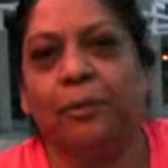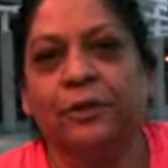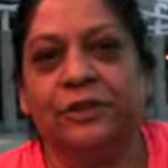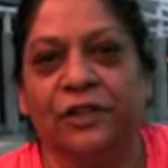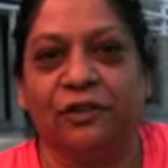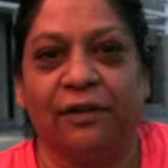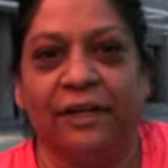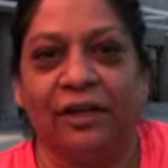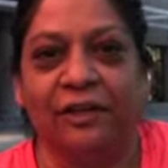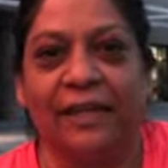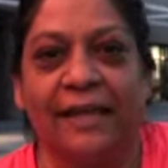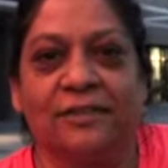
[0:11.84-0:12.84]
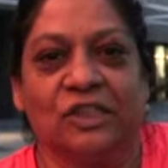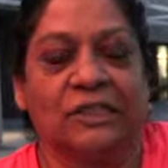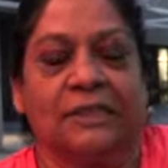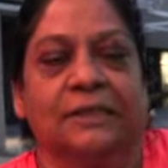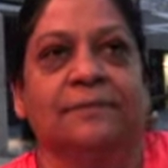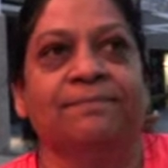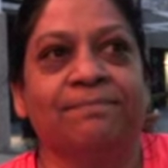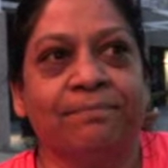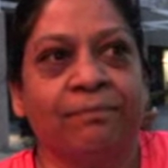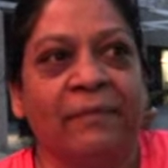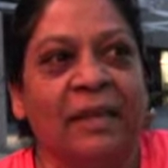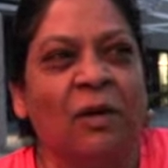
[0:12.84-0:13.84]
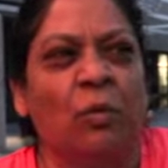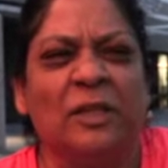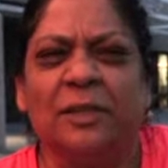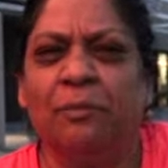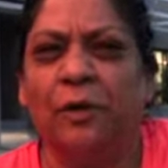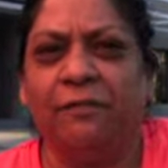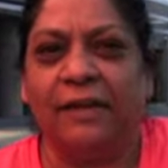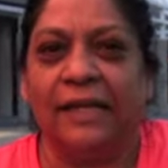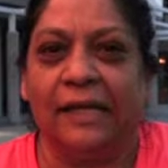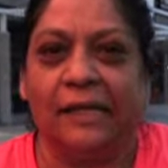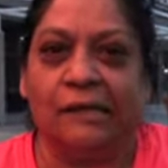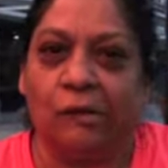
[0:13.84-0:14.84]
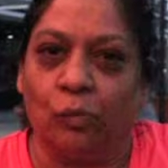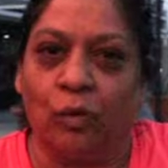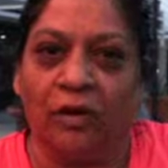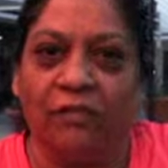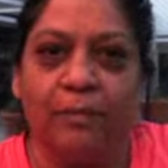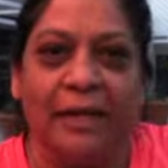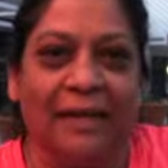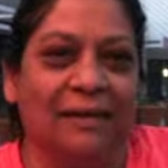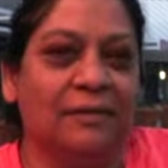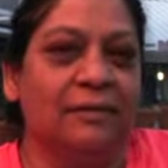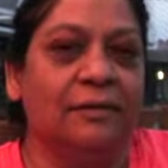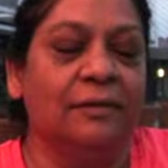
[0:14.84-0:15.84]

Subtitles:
a personal trainer that just wasn't motivating. It didn't work for me. And